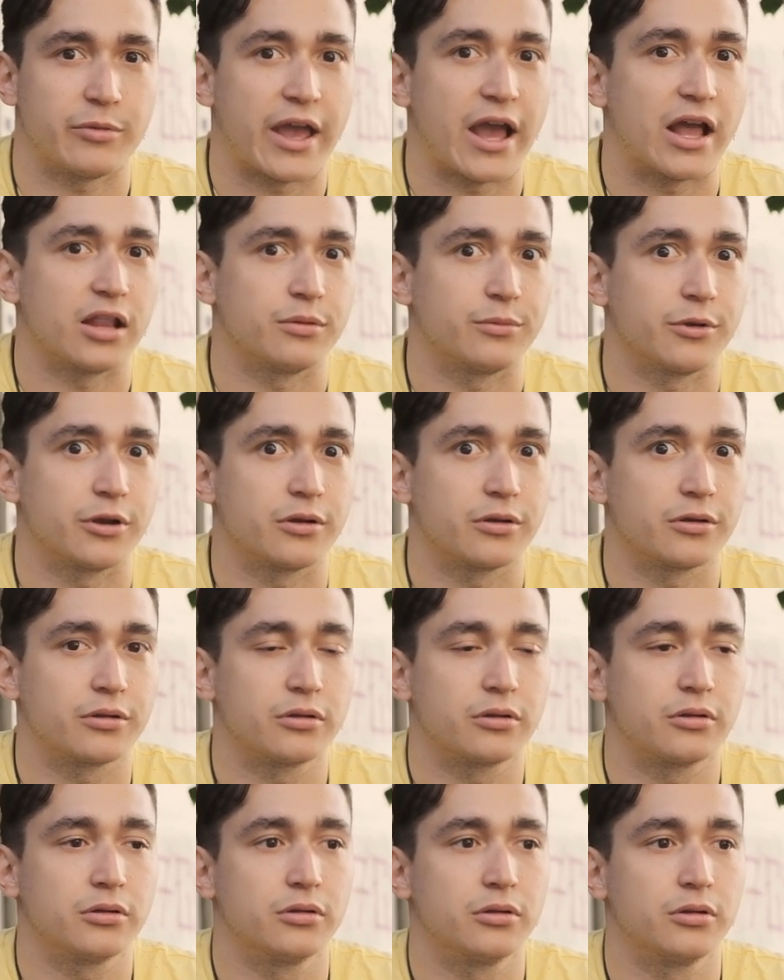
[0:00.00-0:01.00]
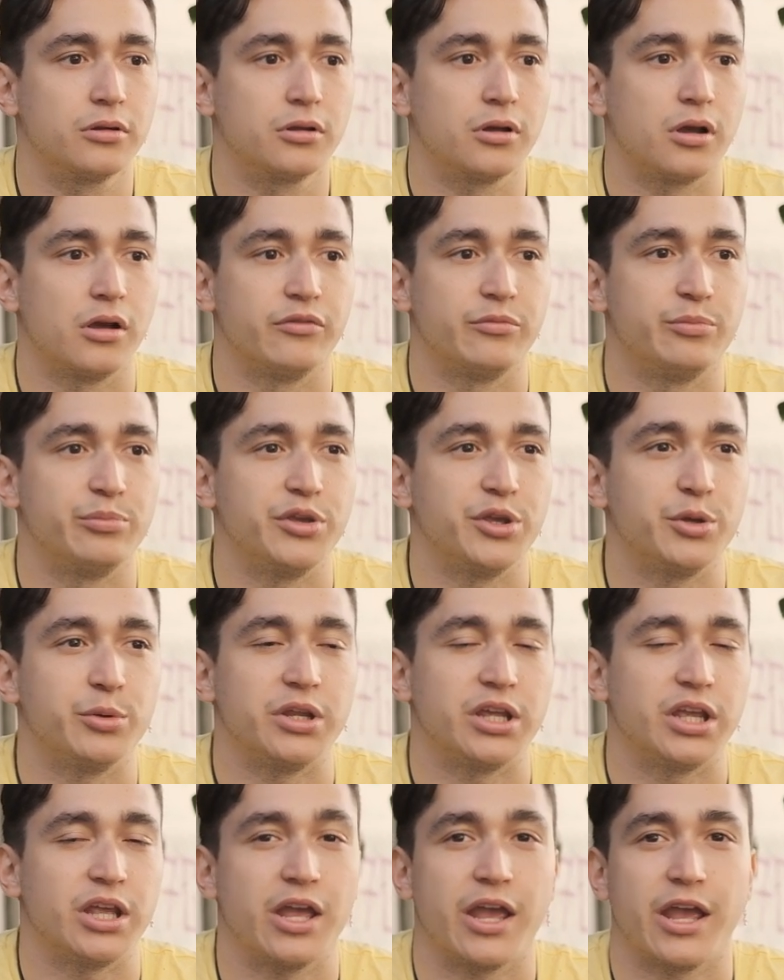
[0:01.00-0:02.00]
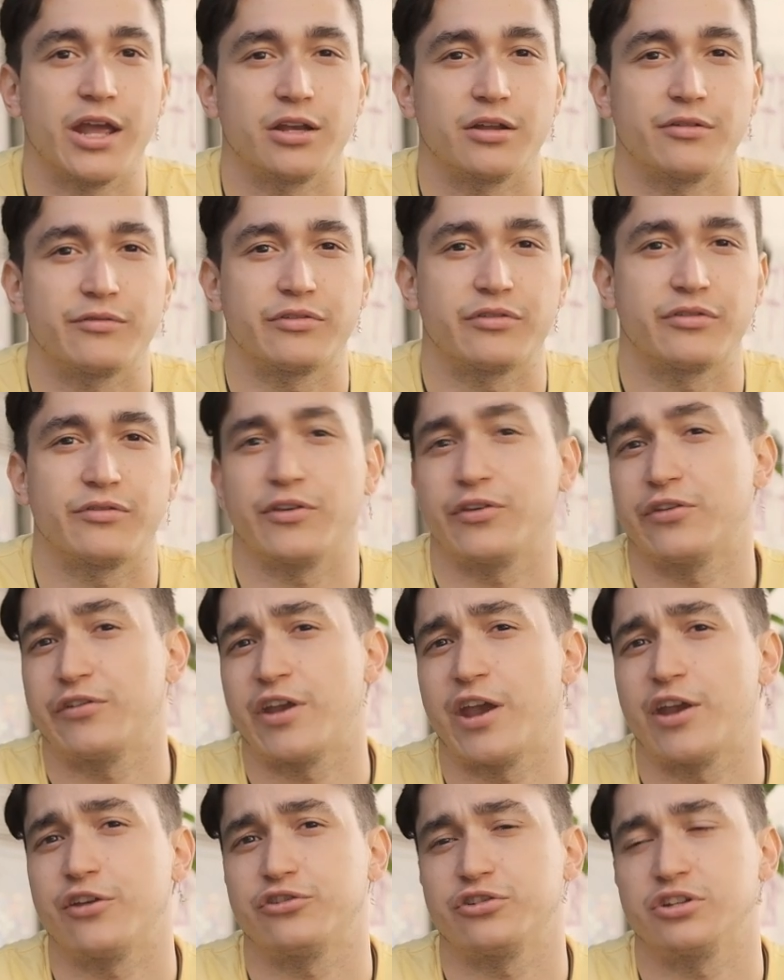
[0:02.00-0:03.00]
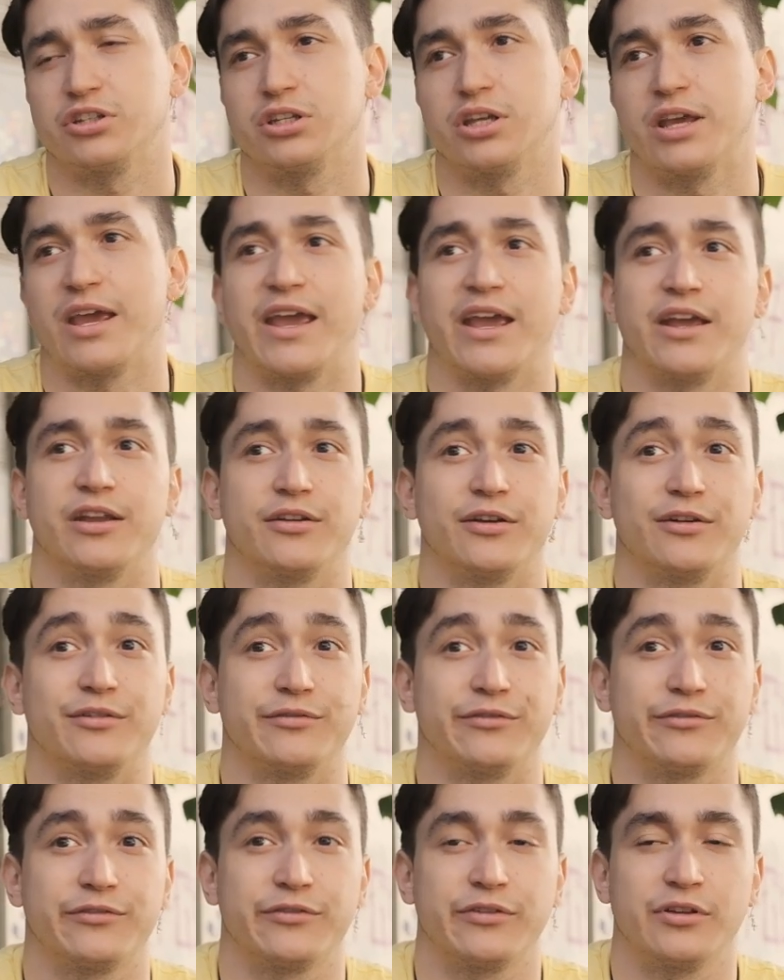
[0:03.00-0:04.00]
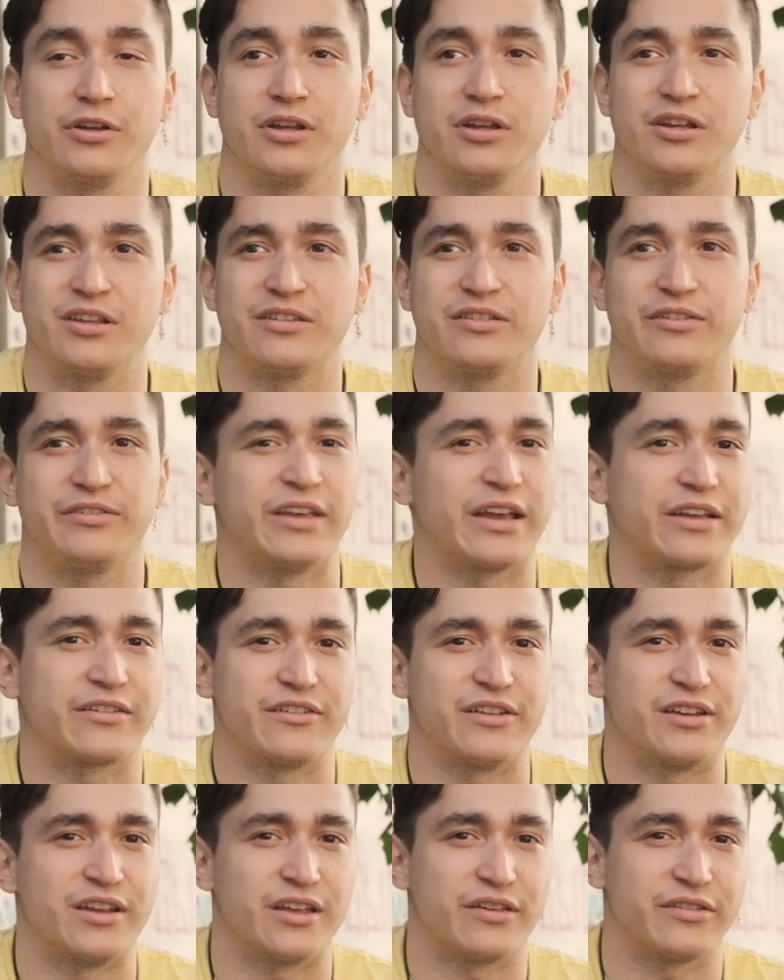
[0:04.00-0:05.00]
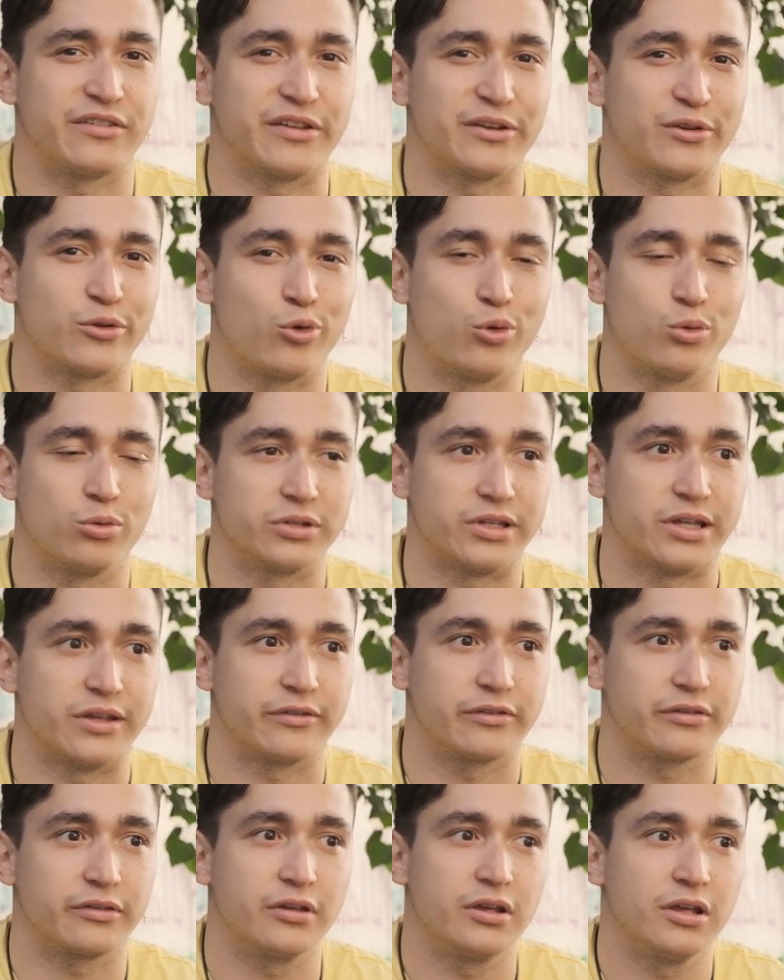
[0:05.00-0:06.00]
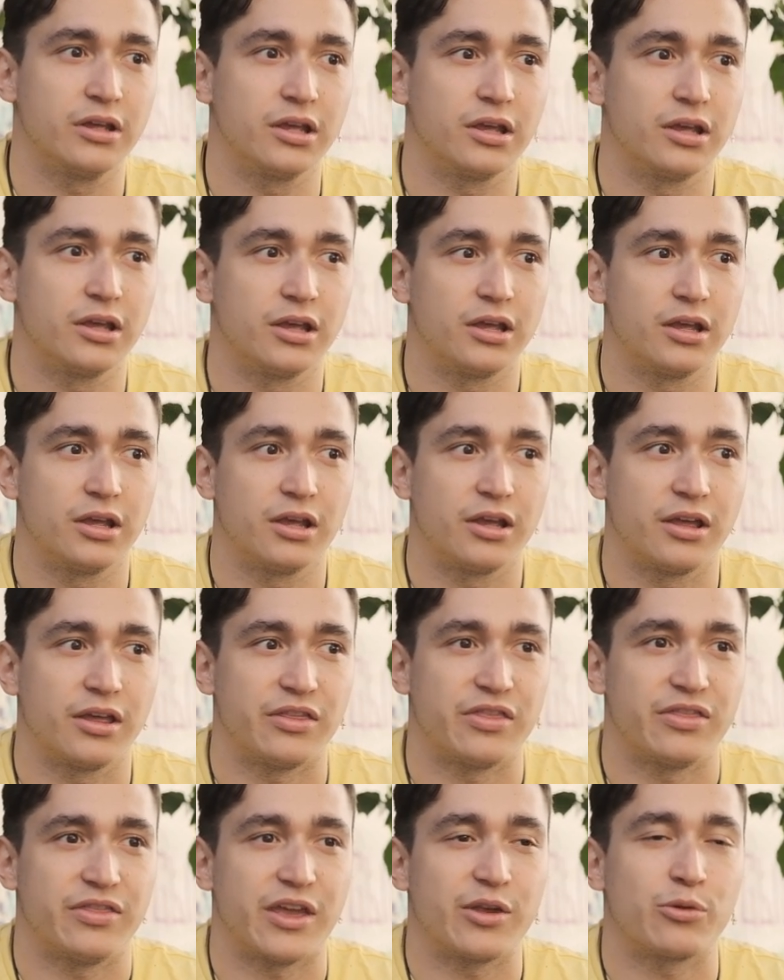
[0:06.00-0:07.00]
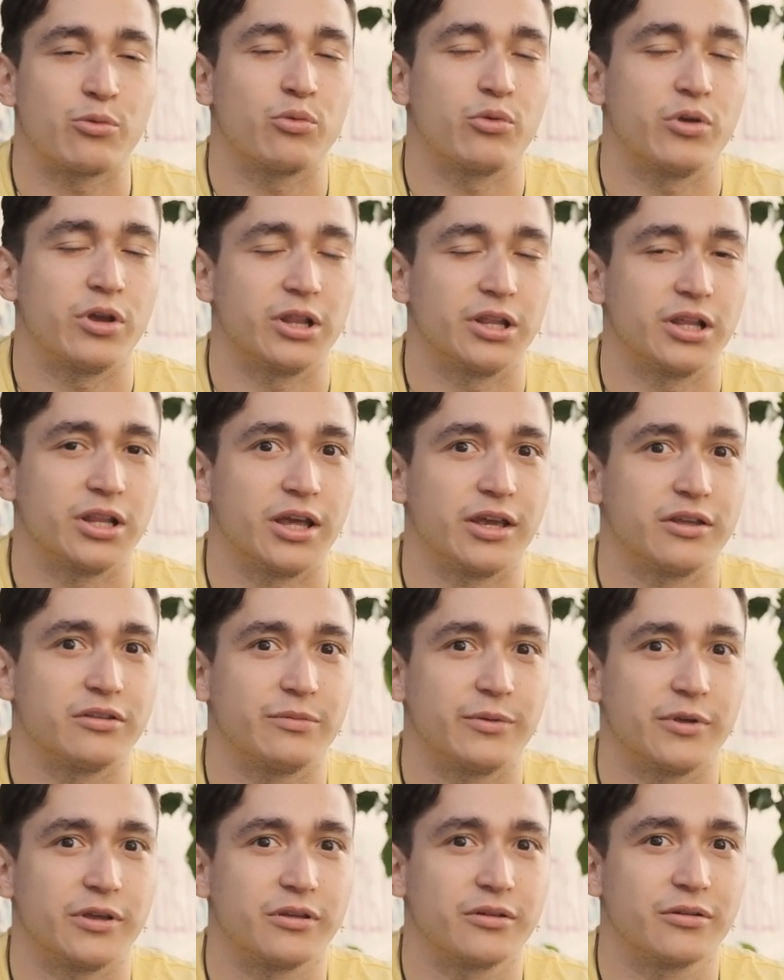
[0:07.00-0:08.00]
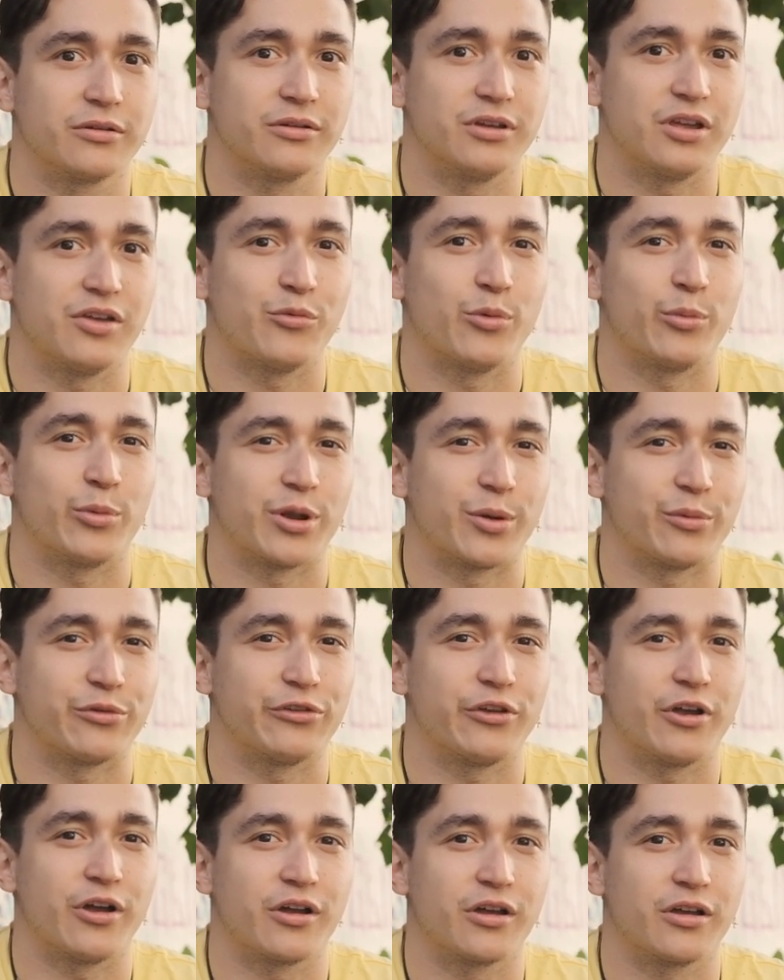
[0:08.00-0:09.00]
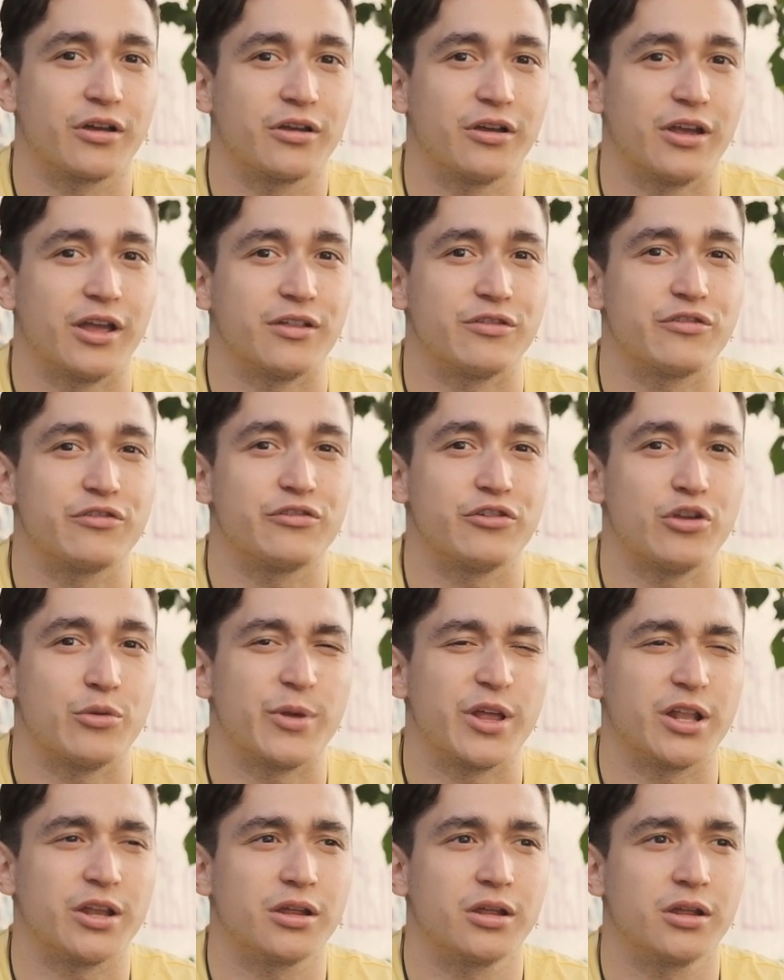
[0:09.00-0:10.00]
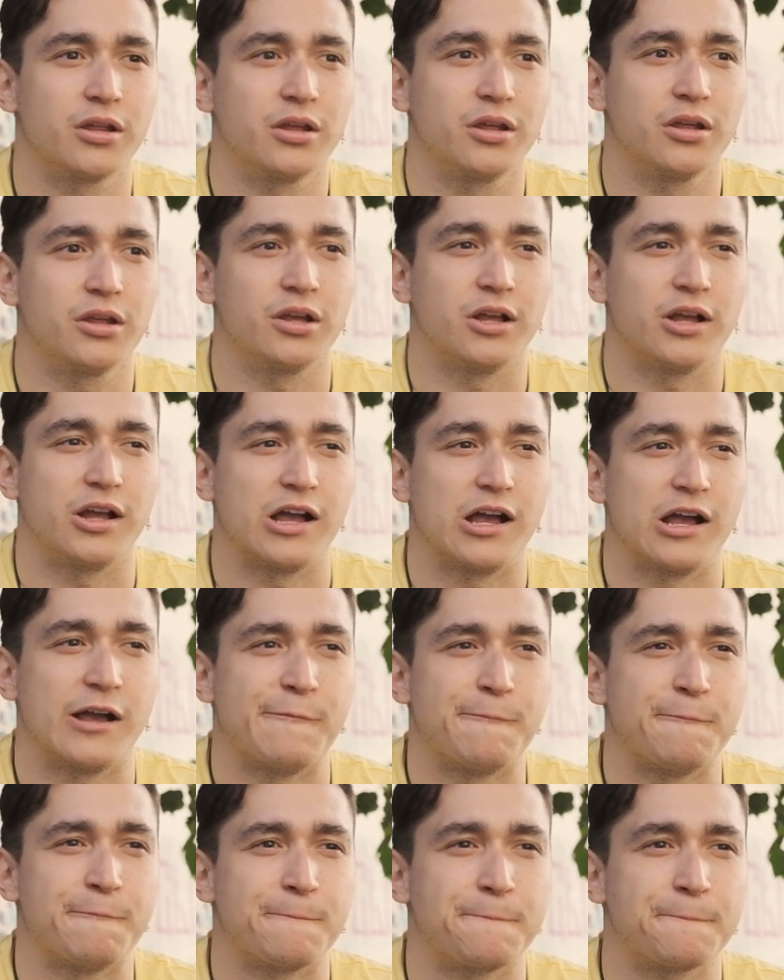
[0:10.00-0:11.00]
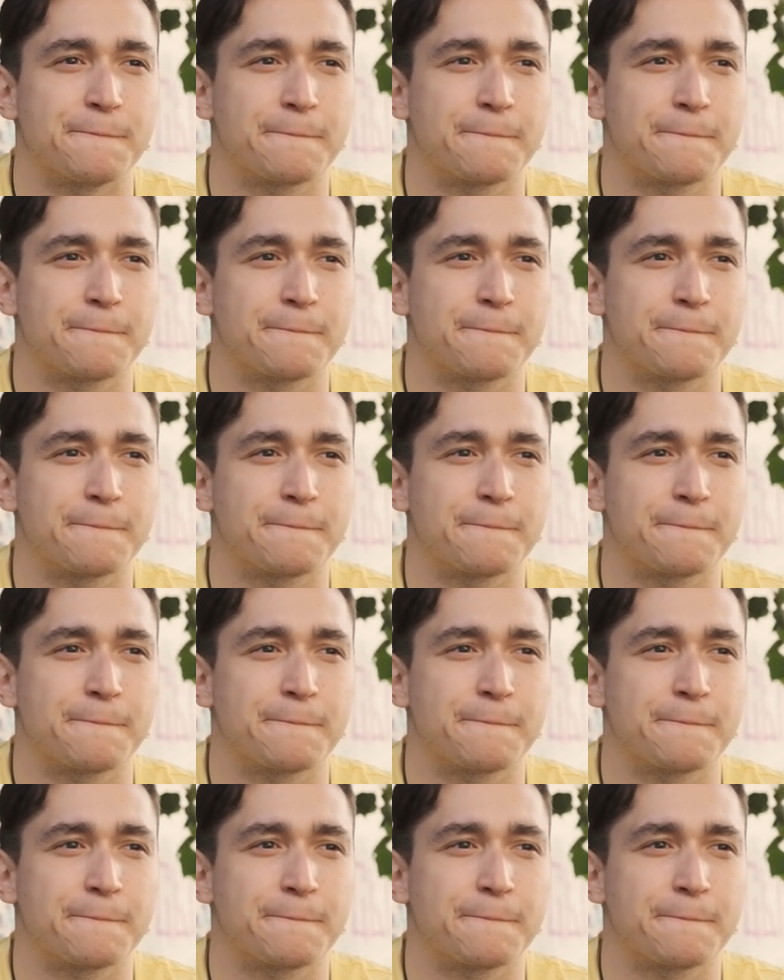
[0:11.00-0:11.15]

caliber, of beauty and of sophistication and of sexiness and coolness. They really liked me, even when I was young and stupid. Um,